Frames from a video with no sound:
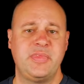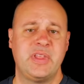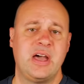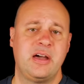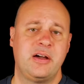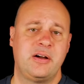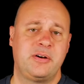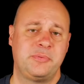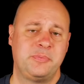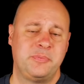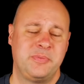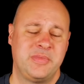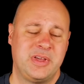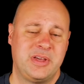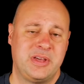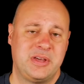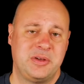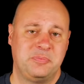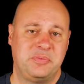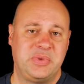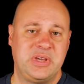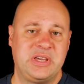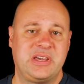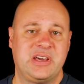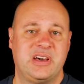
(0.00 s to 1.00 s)
Now,
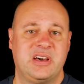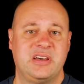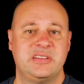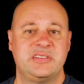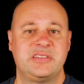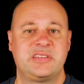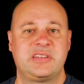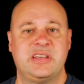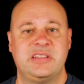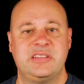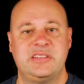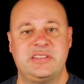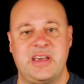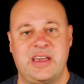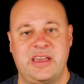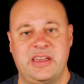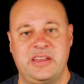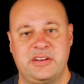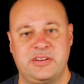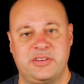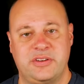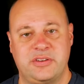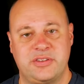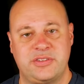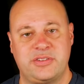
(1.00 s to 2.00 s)
because
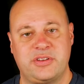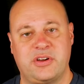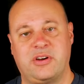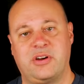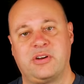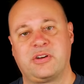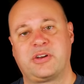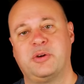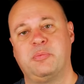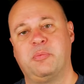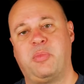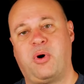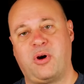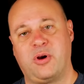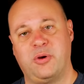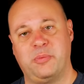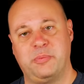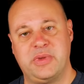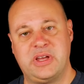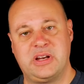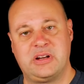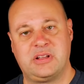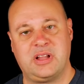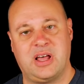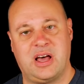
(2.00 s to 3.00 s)
containers are
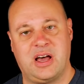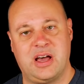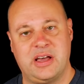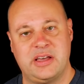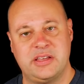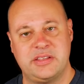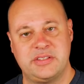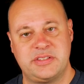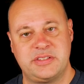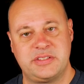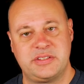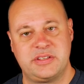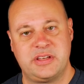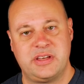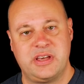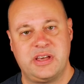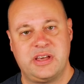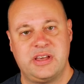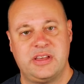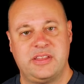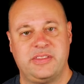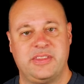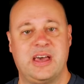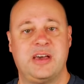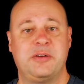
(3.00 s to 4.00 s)
compartmentalized,
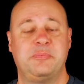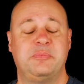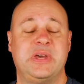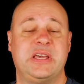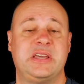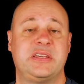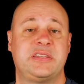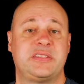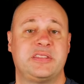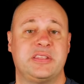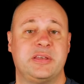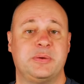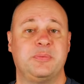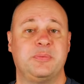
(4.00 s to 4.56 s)
that makes